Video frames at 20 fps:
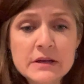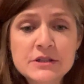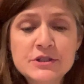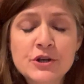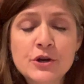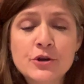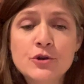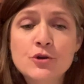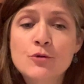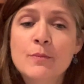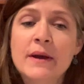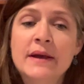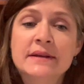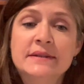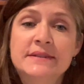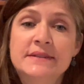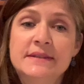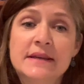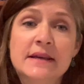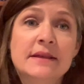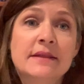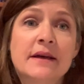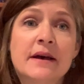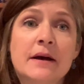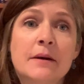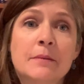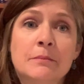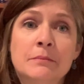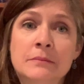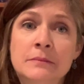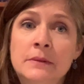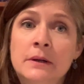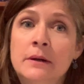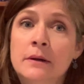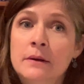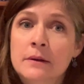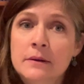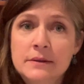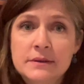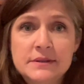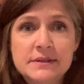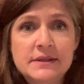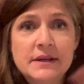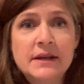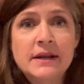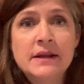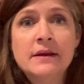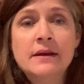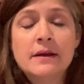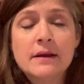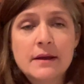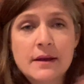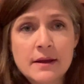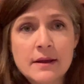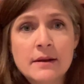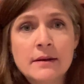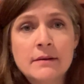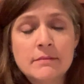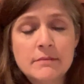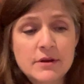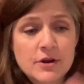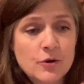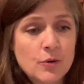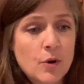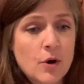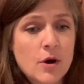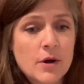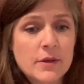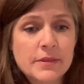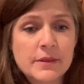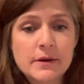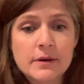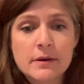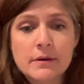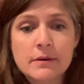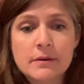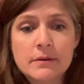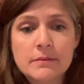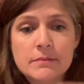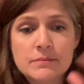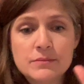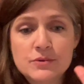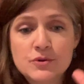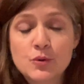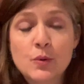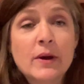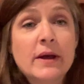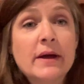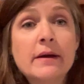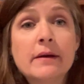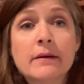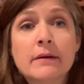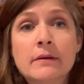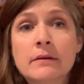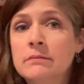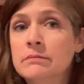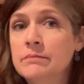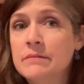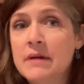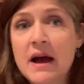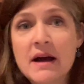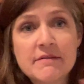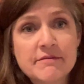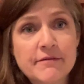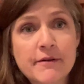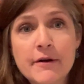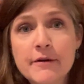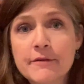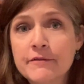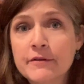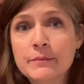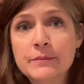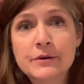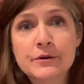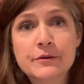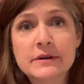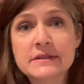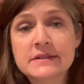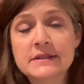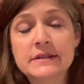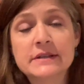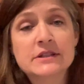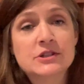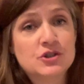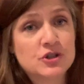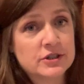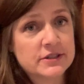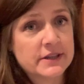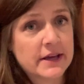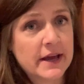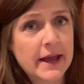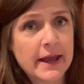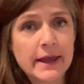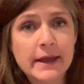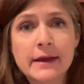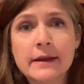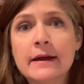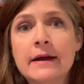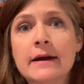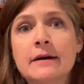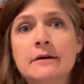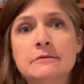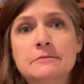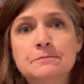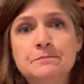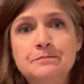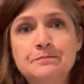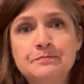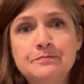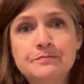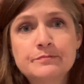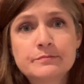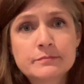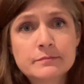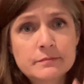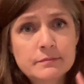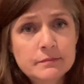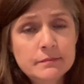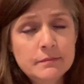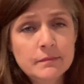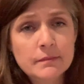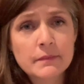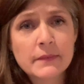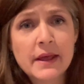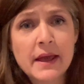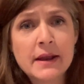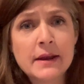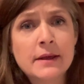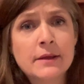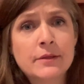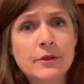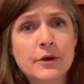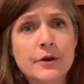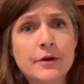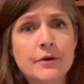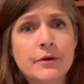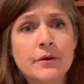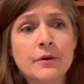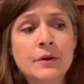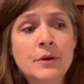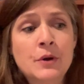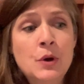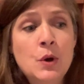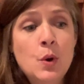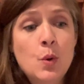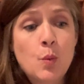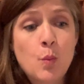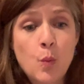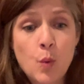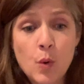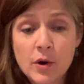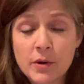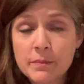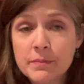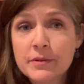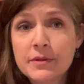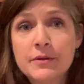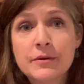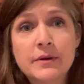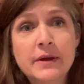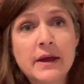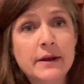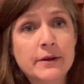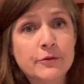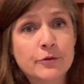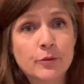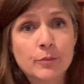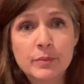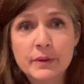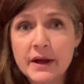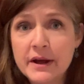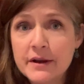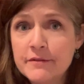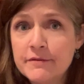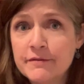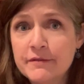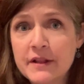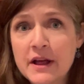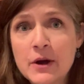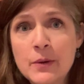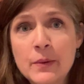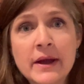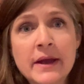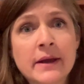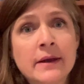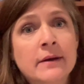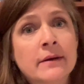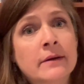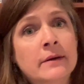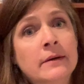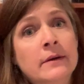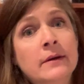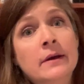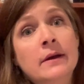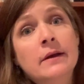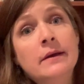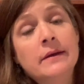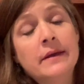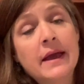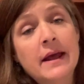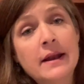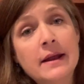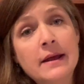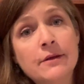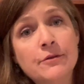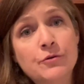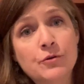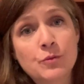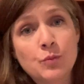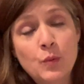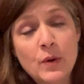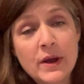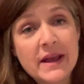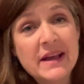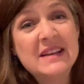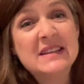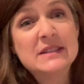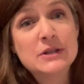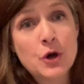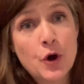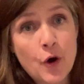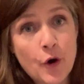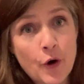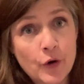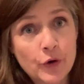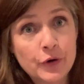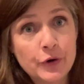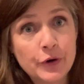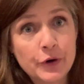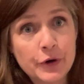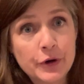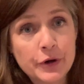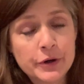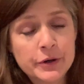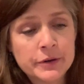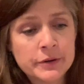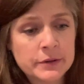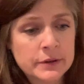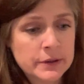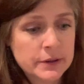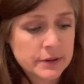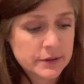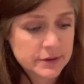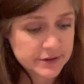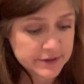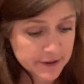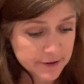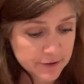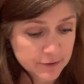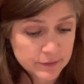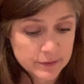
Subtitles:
So you may see them sitting in, on the twig, not far from the chrysalis, just hanging out, getting their warmth, getting their blood flowing, getting their wings harder. So